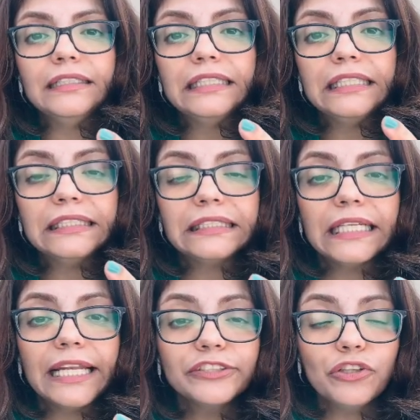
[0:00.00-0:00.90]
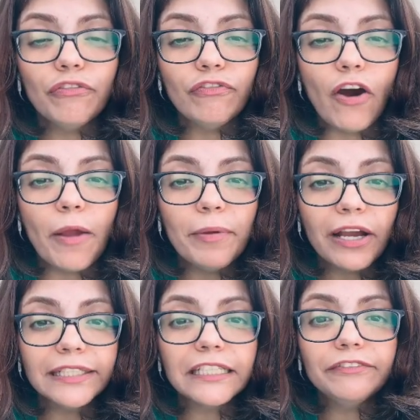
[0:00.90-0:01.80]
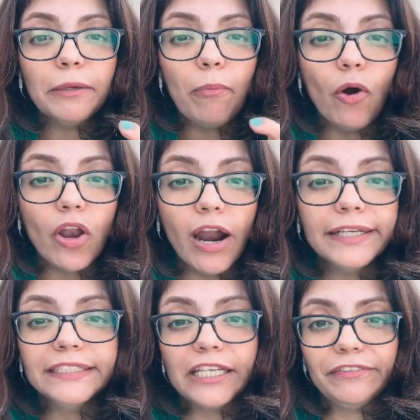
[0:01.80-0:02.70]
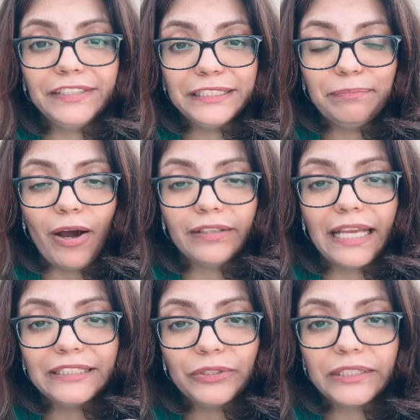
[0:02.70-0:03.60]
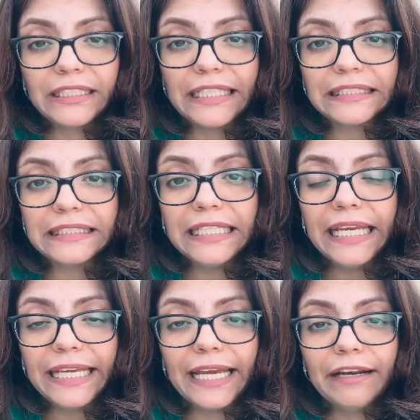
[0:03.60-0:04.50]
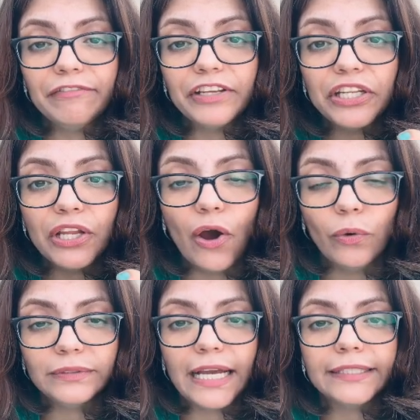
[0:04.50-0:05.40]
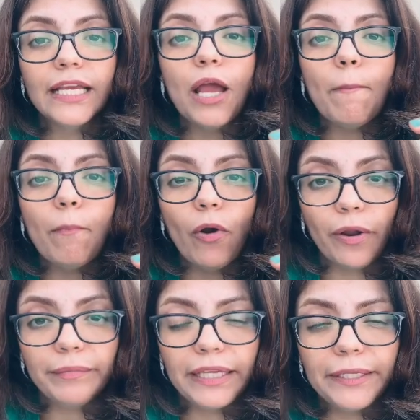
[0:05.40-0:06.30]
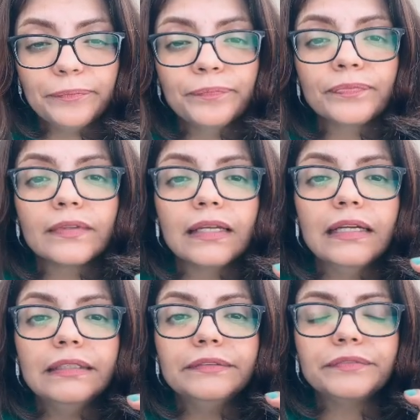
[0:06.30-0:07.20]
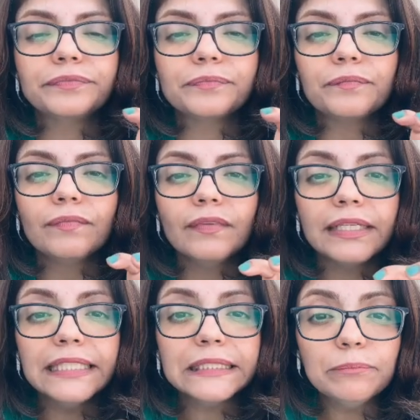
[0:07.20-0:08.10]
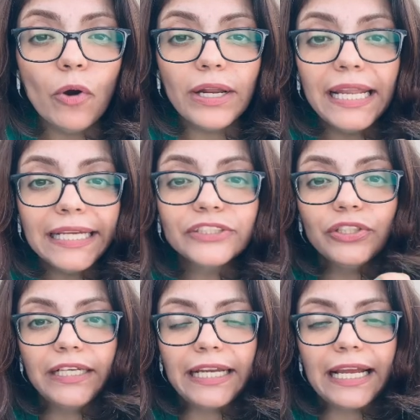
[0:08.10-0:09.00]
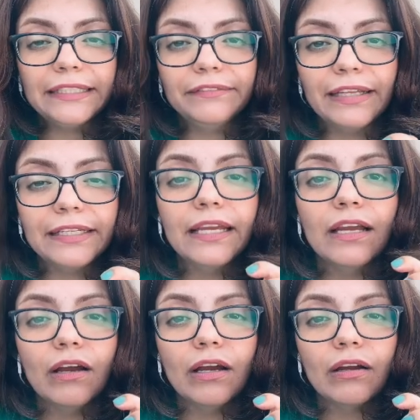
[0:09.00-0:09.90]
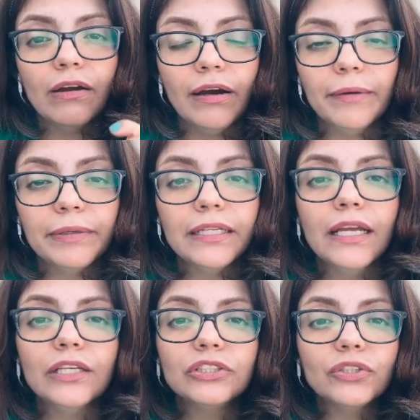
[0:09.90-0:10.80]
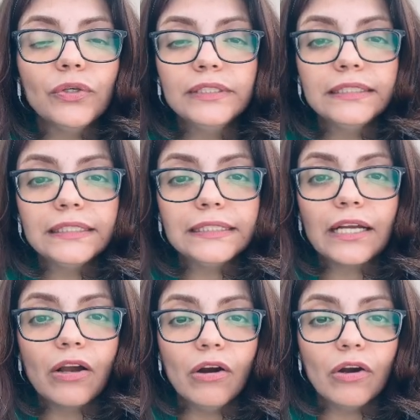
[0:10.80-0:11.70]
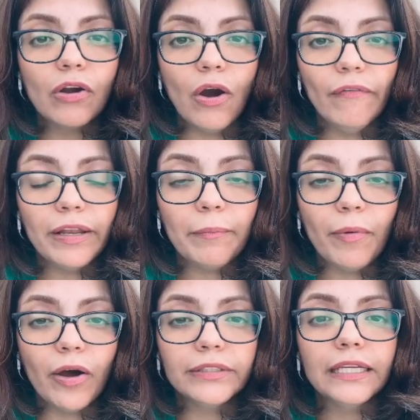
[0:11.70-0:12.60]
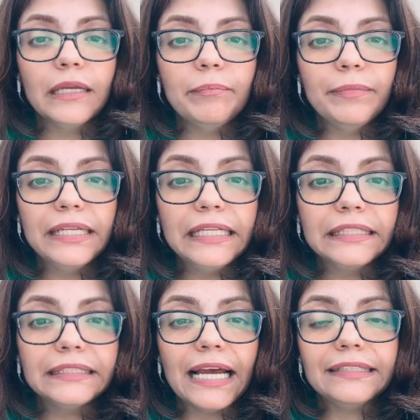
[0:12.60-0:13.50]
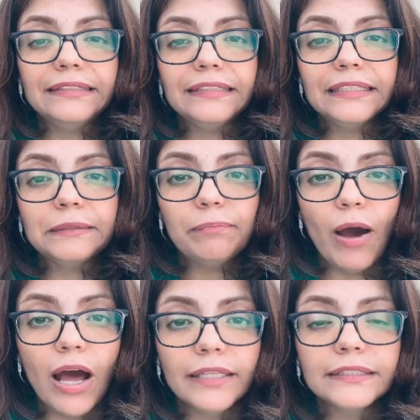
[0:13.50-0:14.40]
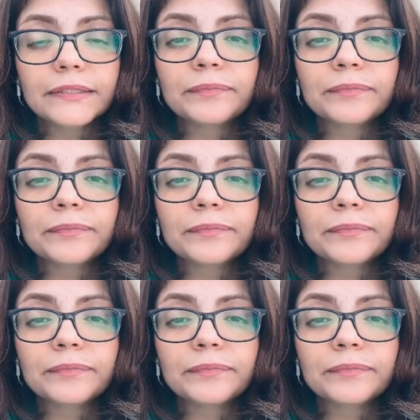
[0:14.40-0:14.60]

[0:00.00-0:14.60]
is electrophile because of the polarity of this bond. As you can see here, we know that boramine is more electronegative than carbon. So this is the covalent bond, meaning that this bond